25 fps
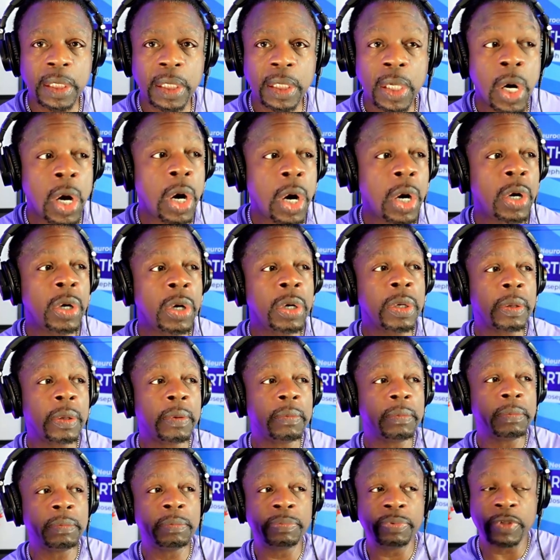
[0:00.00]
are,
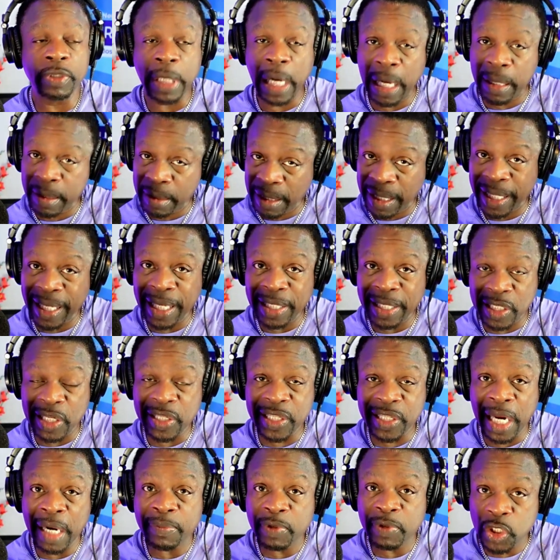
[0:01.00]
as I
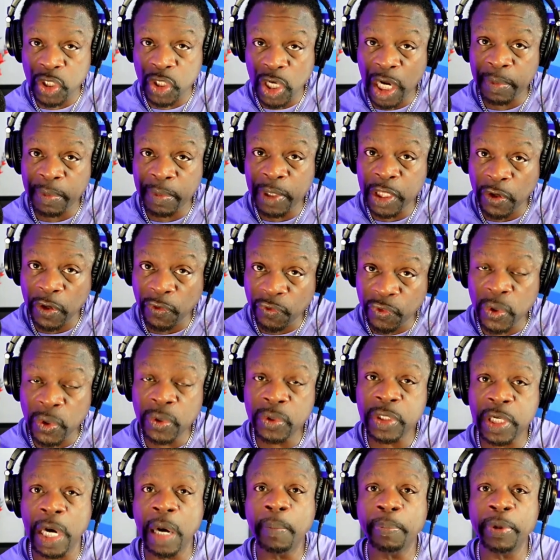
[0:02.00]
said, I'm just talking about the
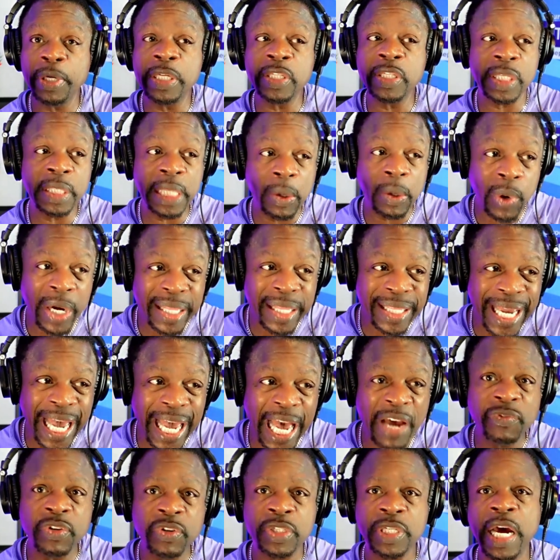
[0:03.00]
food companies and the way they
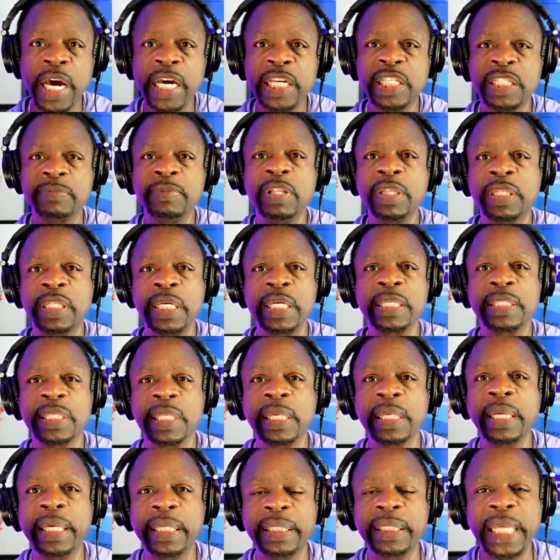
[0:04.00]
advertise them and things
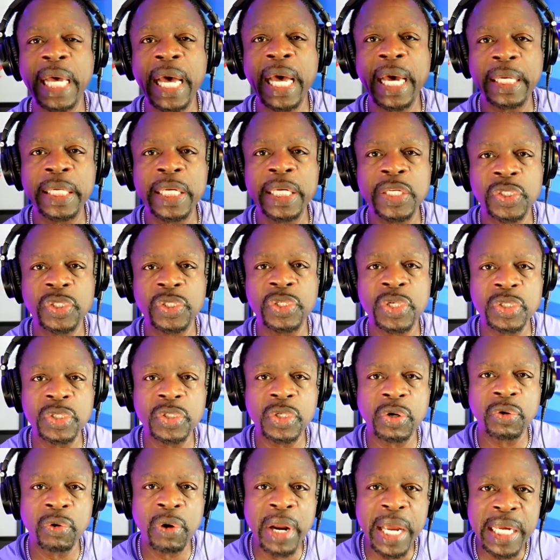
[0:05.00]
like that. It's just
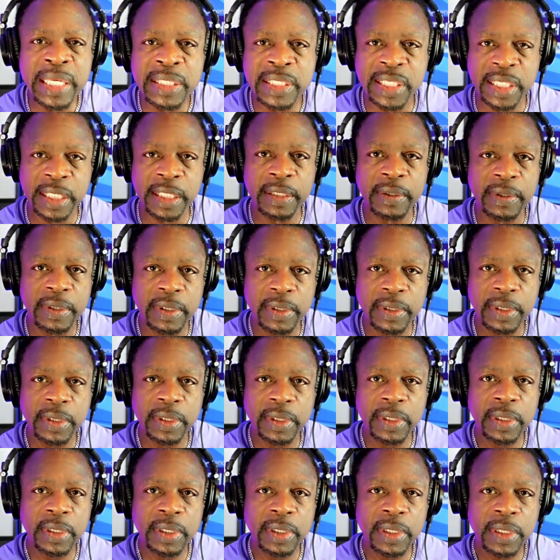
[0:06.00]
crazy.
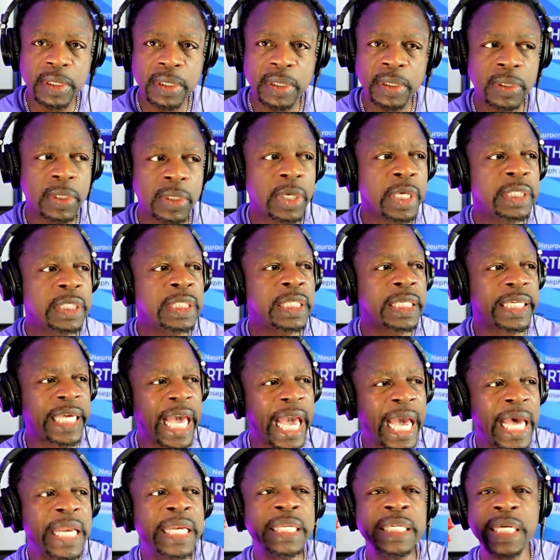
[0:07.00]
Look at the
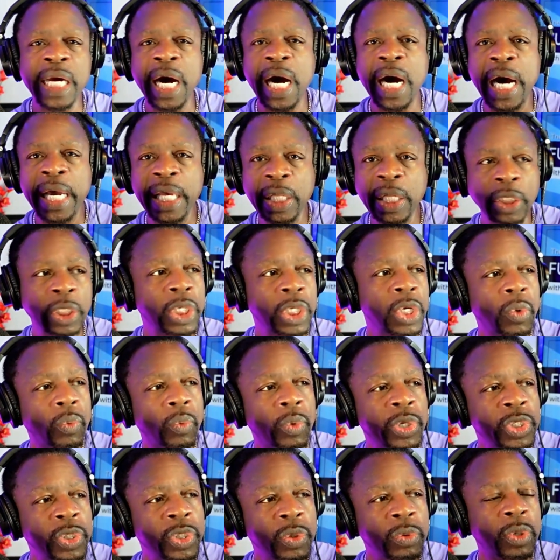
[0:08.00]
candy aisle
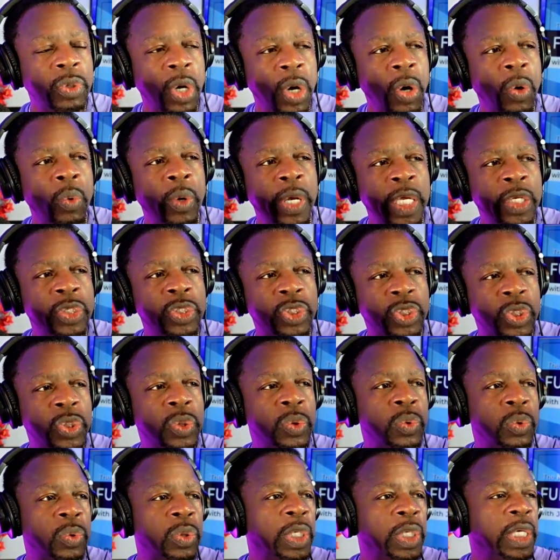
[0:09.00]
when you go
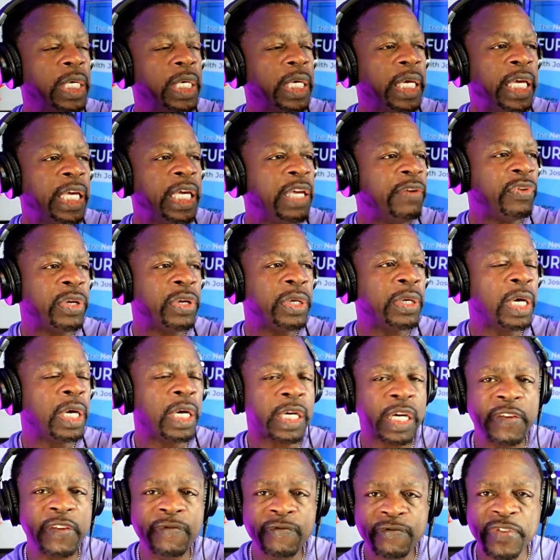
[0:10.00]
into even a
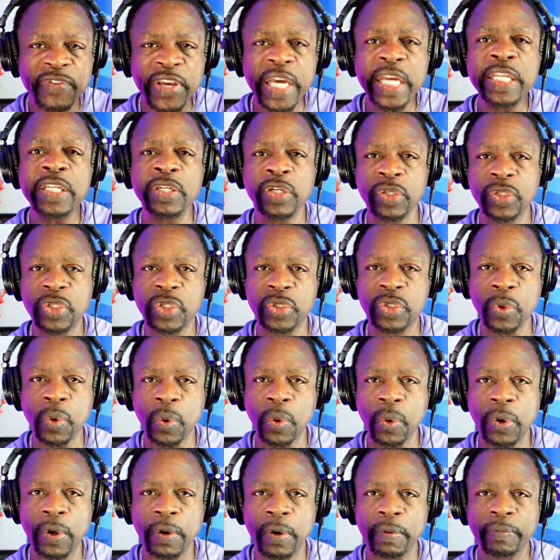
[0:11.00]
convenience
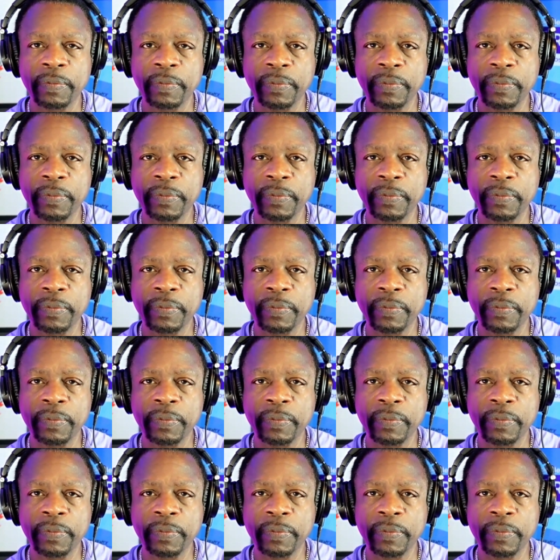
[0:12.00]
store